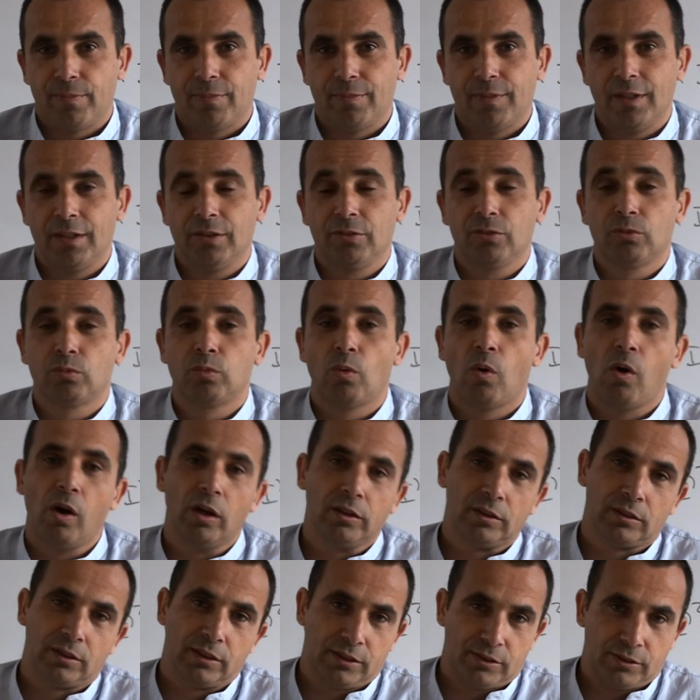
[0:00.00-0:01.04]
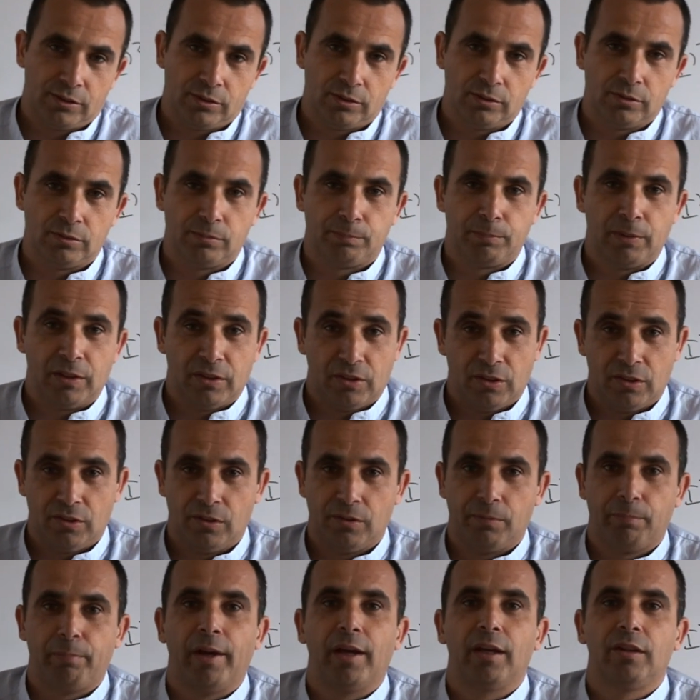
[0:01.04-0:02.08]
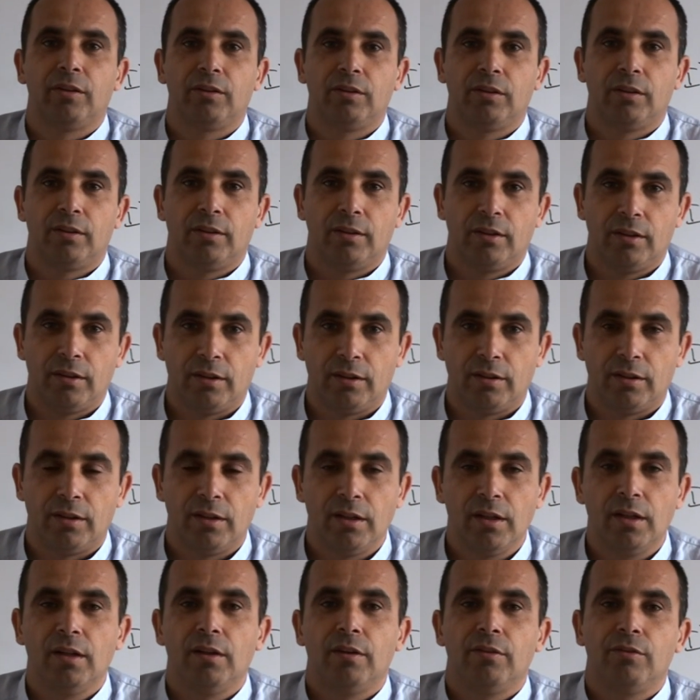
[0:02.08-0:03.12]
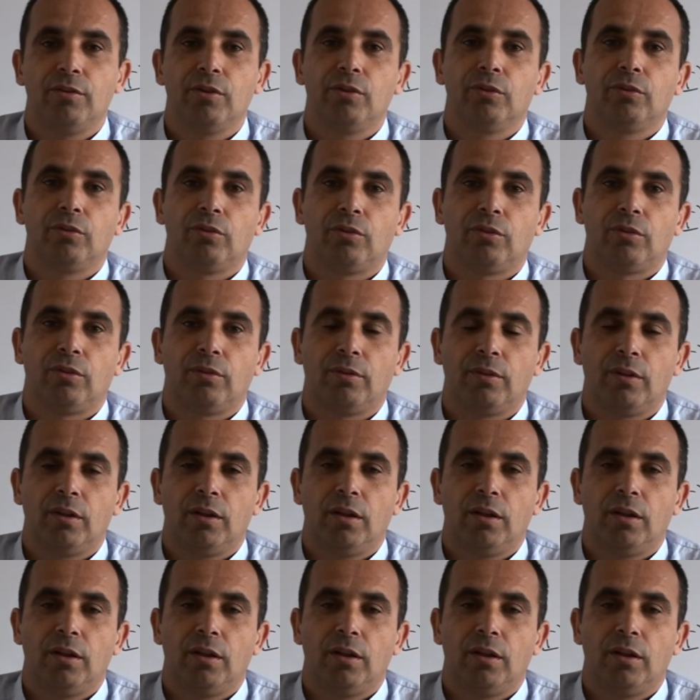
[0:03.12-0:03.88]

They don't want us to participate in their use.